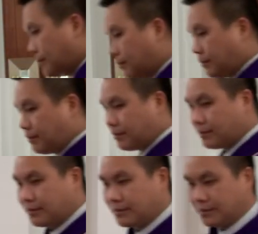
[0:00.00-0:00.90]

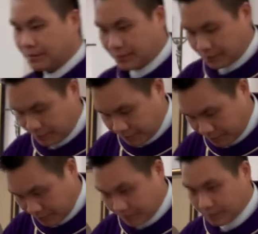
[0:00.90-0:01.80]

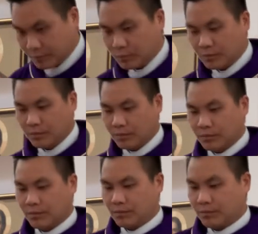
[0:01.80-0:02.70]

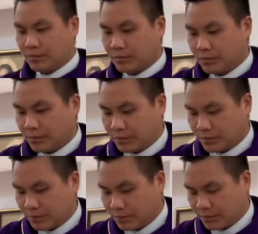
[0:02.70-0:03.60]

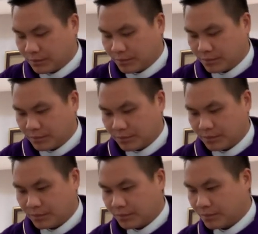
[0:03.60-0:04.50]

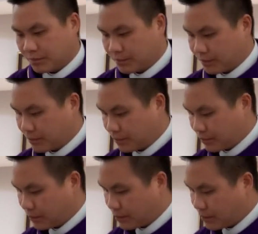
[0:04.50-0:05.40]

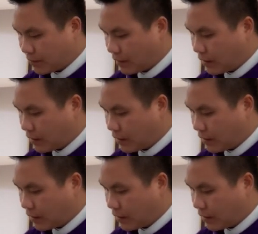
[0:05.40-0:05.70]
(silence)